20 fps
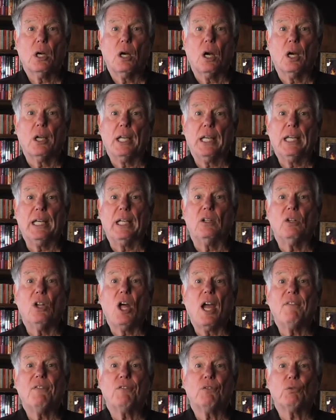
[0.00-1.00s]
are getting
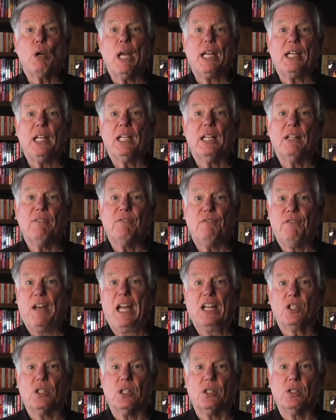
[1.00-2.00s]
life-threatening
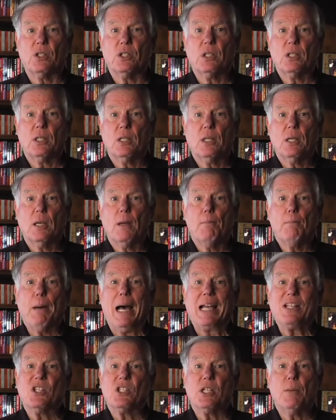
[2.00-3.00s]
infections
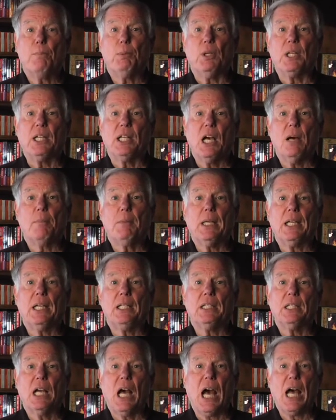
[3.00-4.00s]
by simply coming
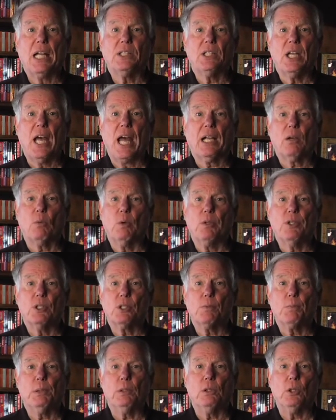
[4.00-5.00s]
in contact with
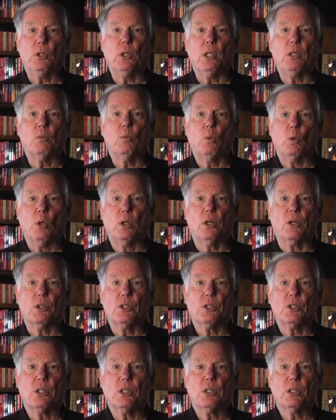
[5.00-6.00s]
its polluted
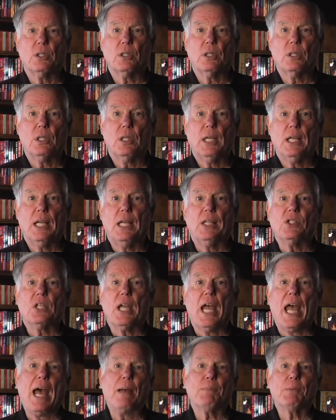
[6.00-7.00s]
waters. It's
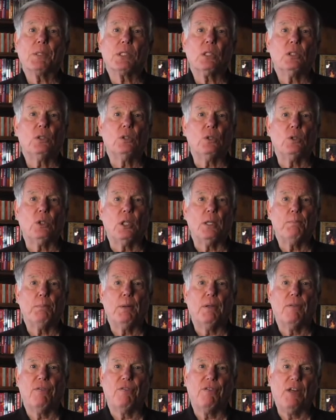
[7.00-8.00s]
absolutely
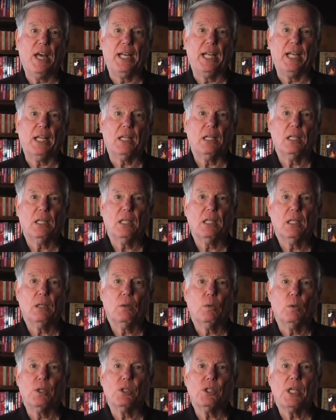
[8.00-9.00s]
pathetic
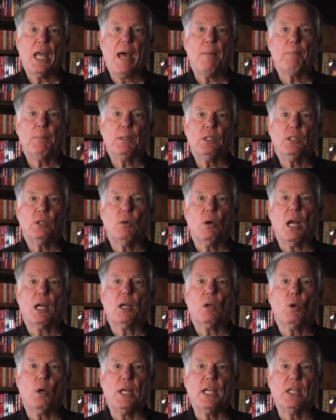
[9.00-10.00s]
what has happened to our
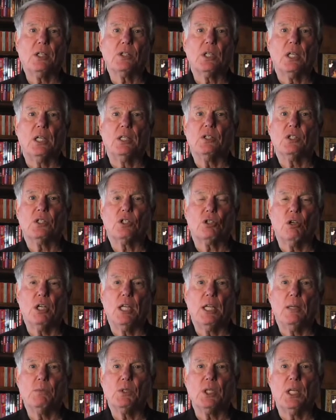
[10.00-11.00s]
creeks and
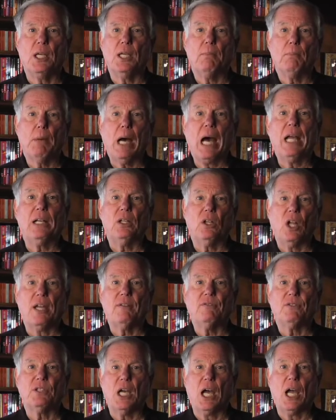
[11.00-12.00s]
streams in my
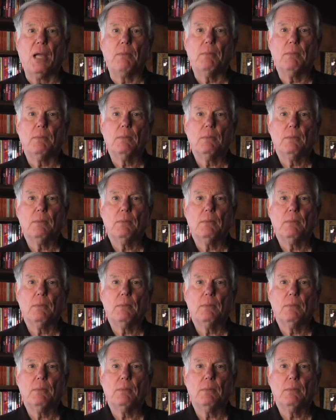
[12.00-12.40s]
lifetime.